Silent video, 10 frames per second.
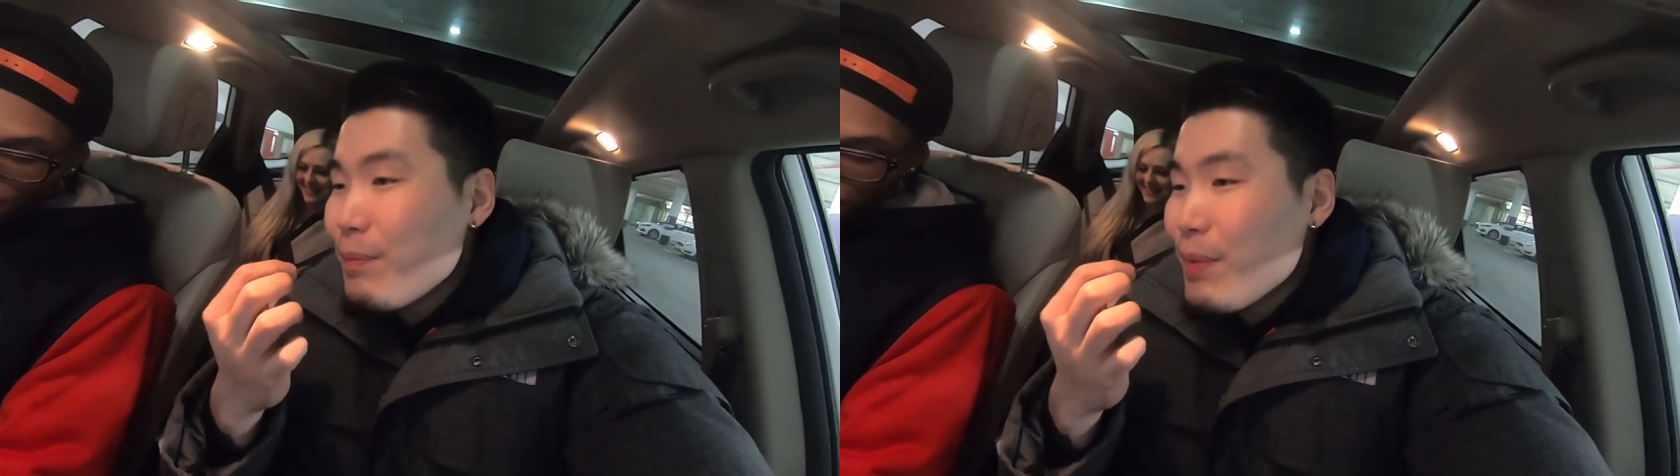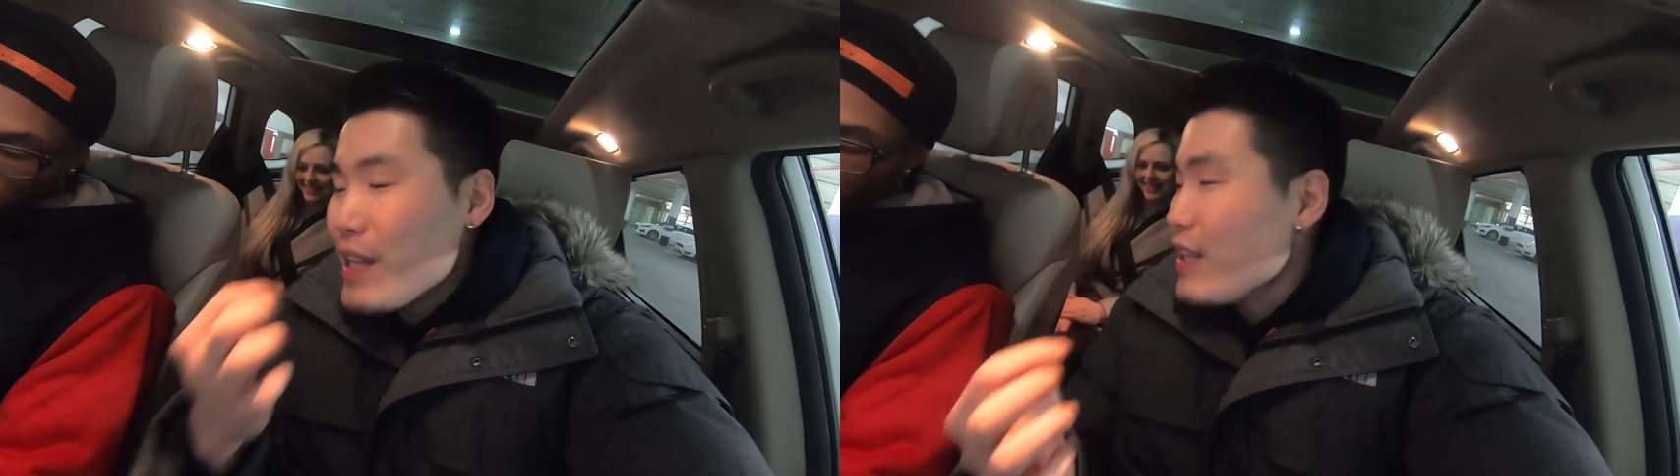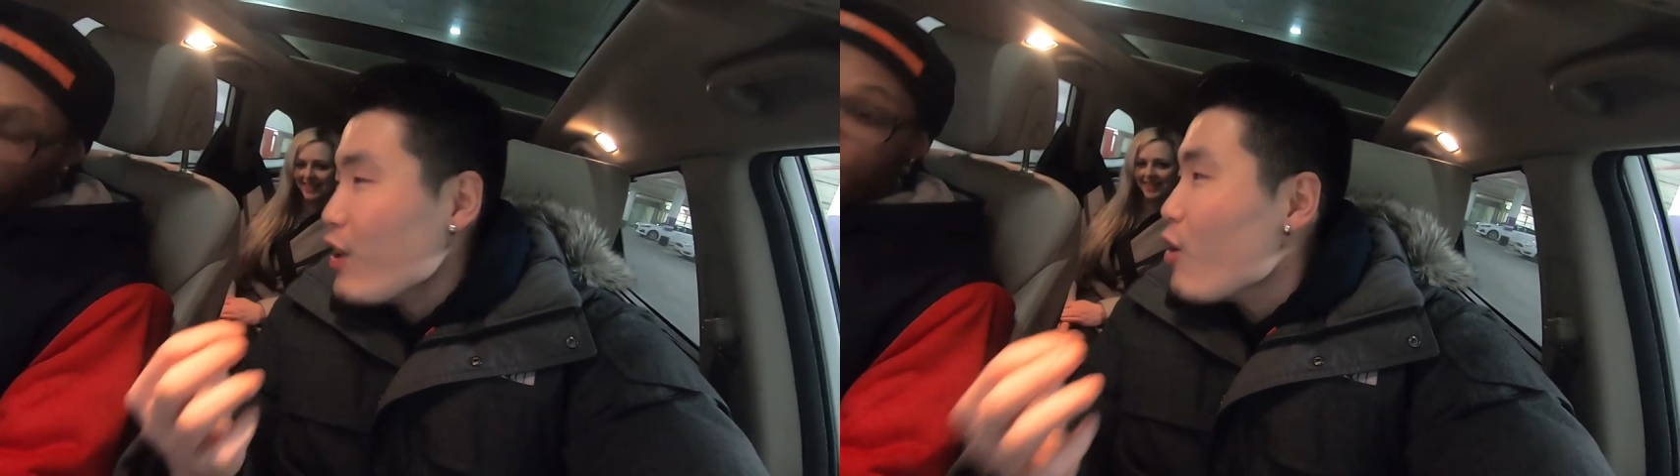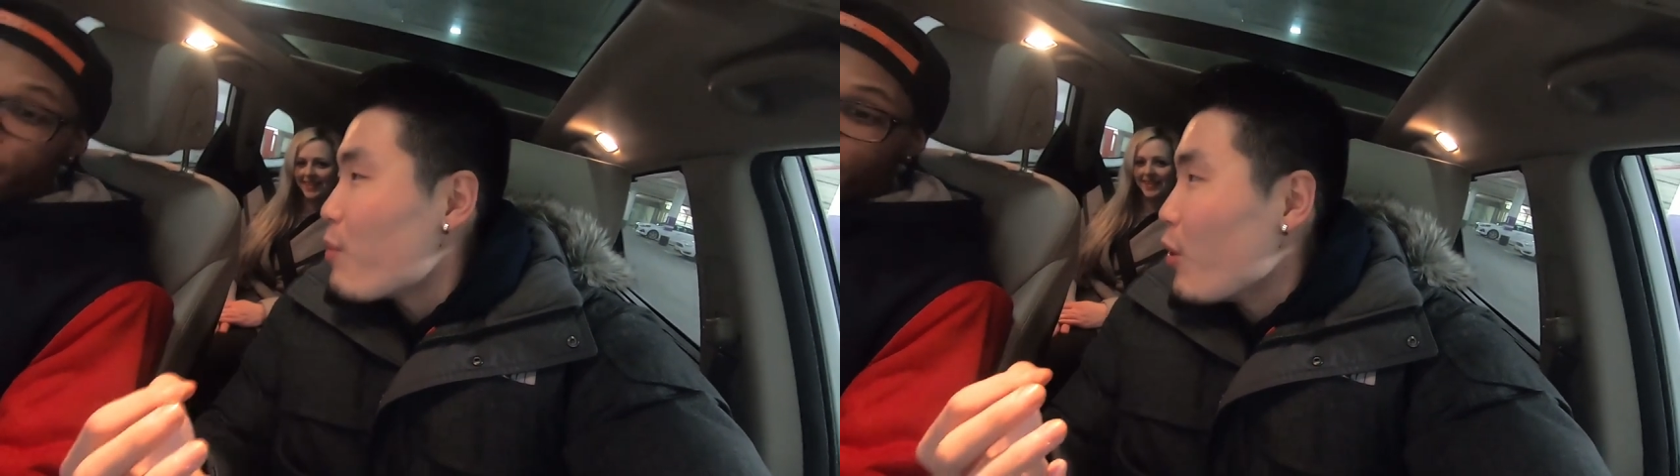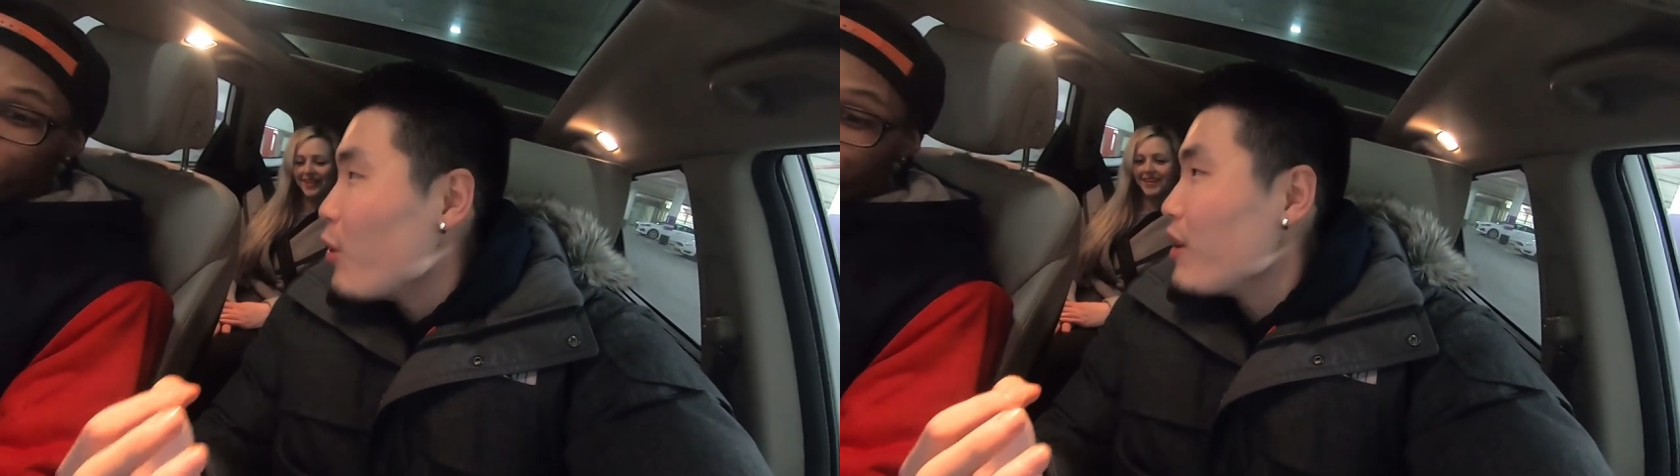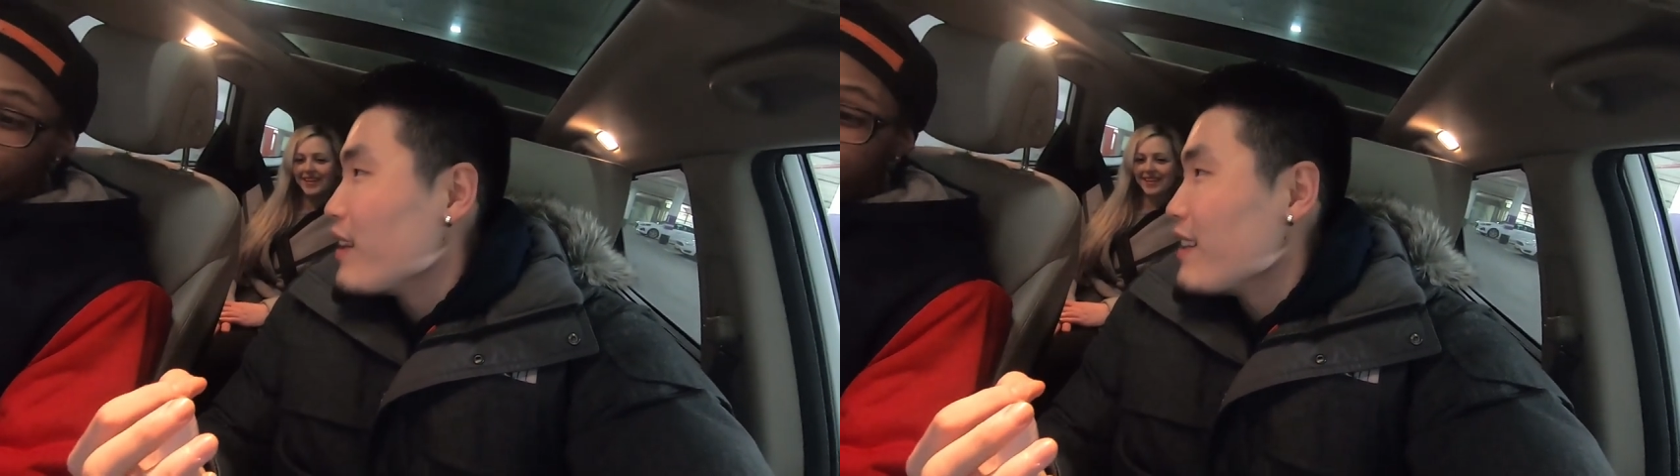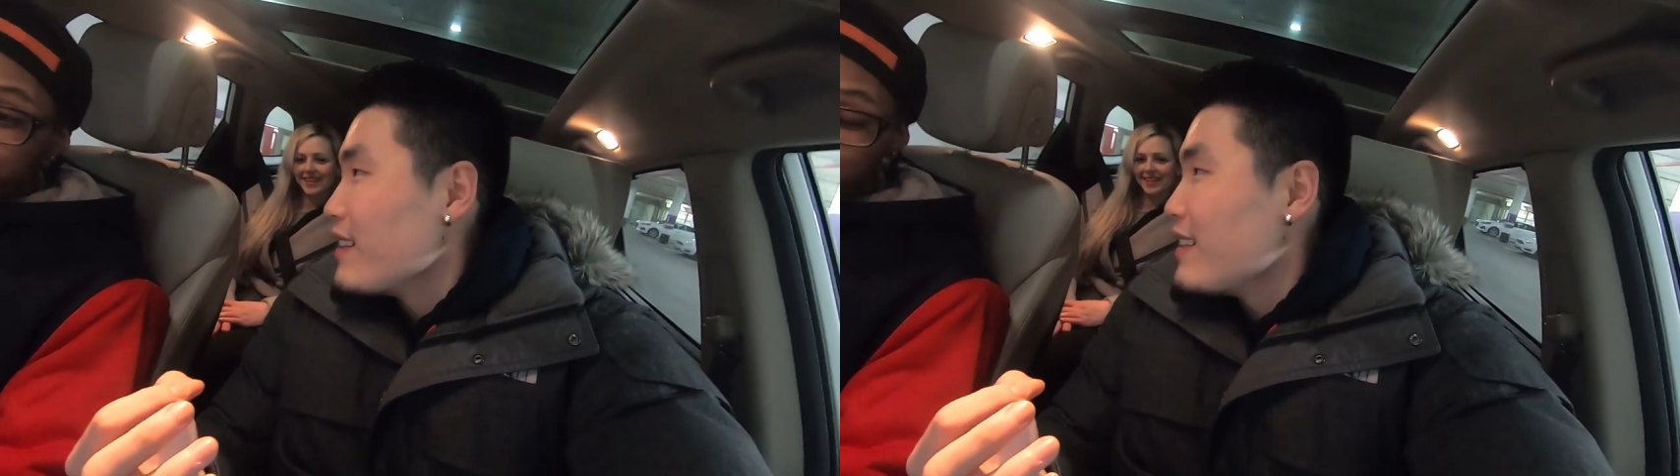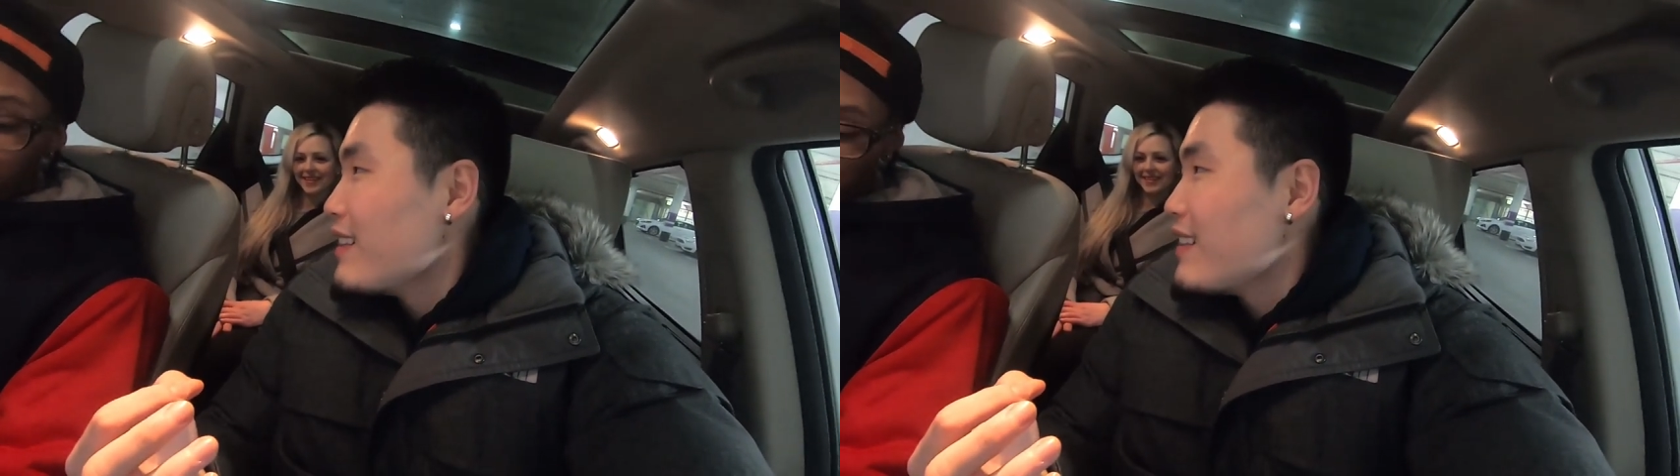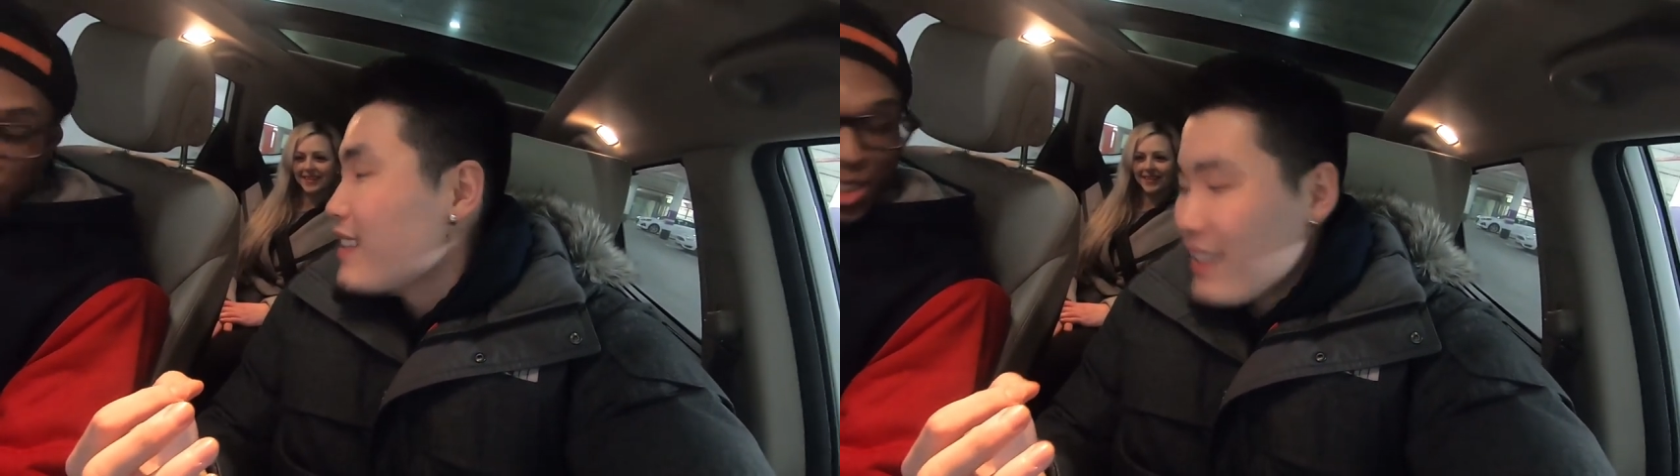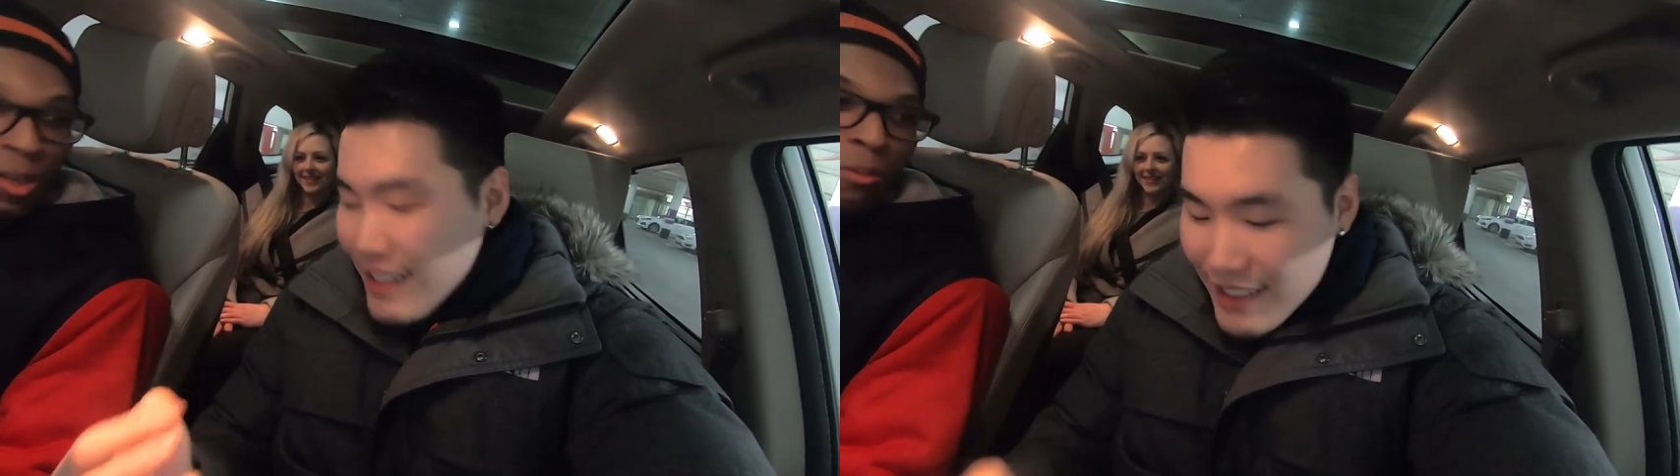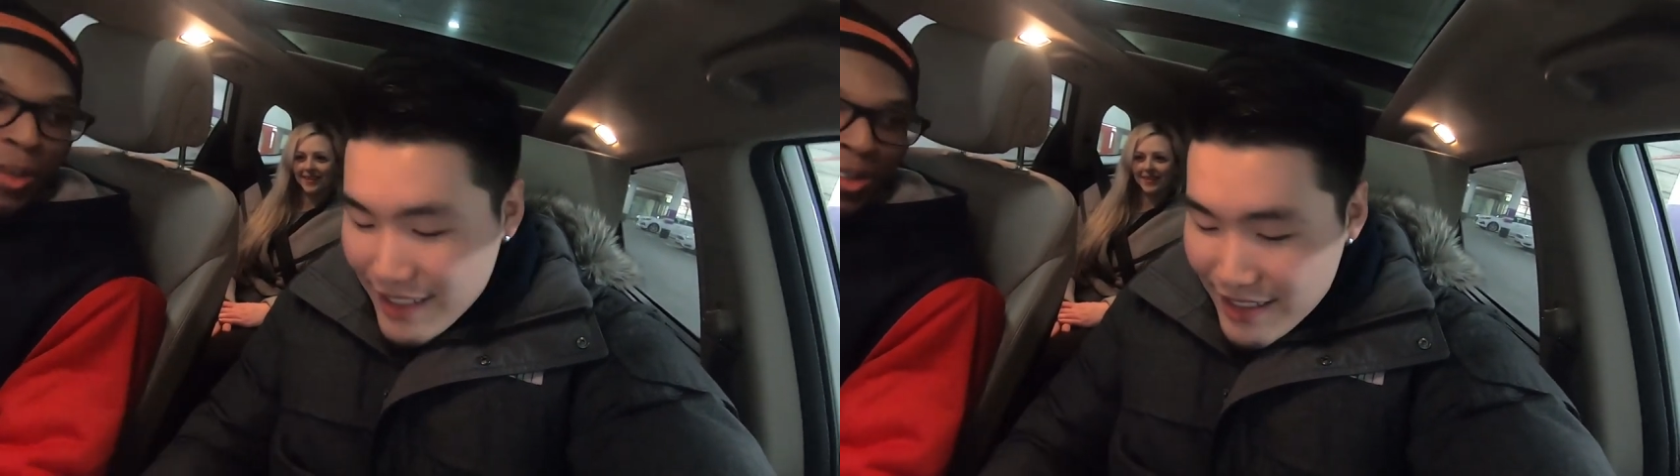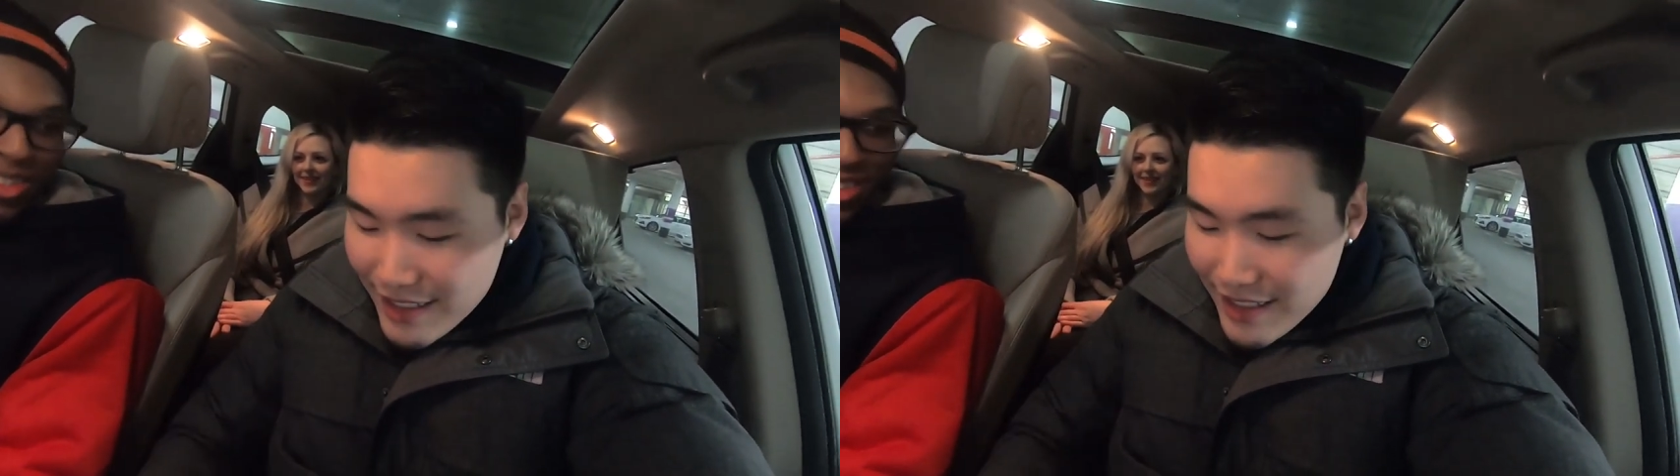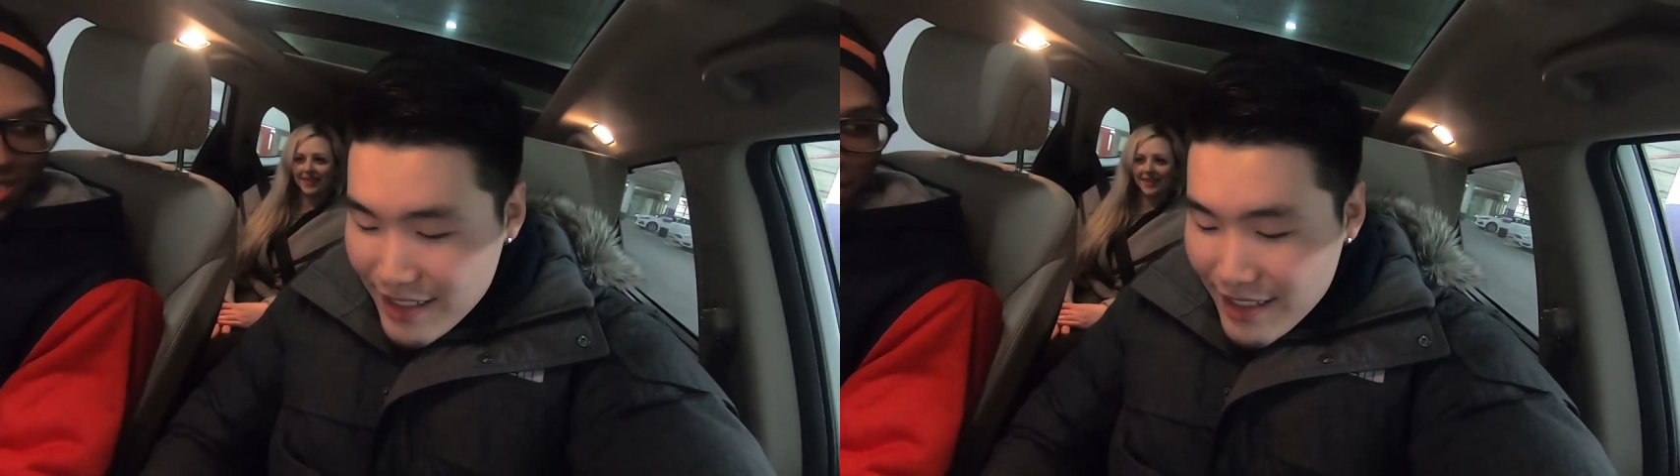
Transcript: so five, no uh, five sparklings, no Broly.